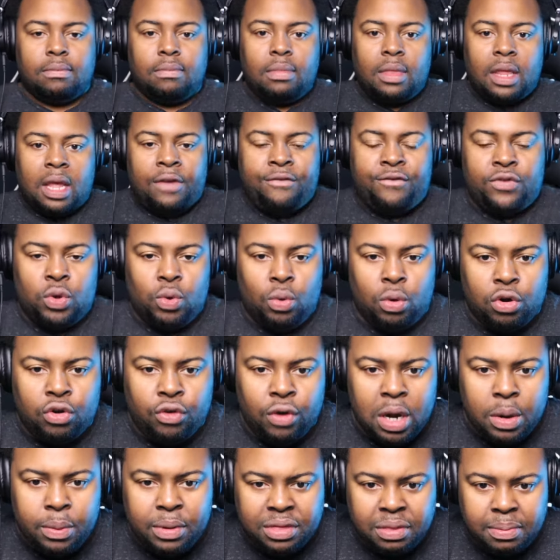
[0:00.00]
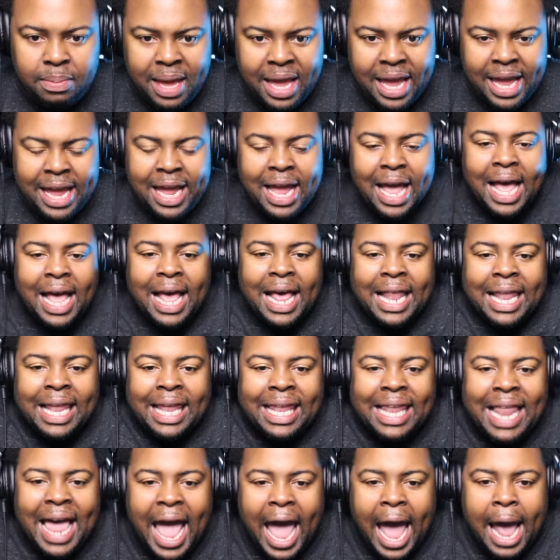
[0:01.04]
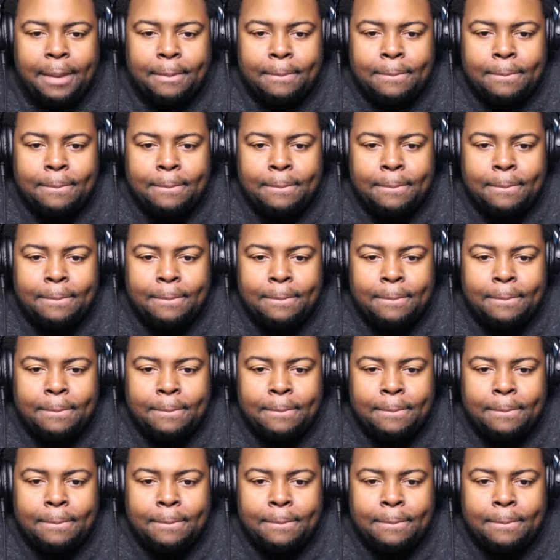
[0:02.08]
If you agree with me, let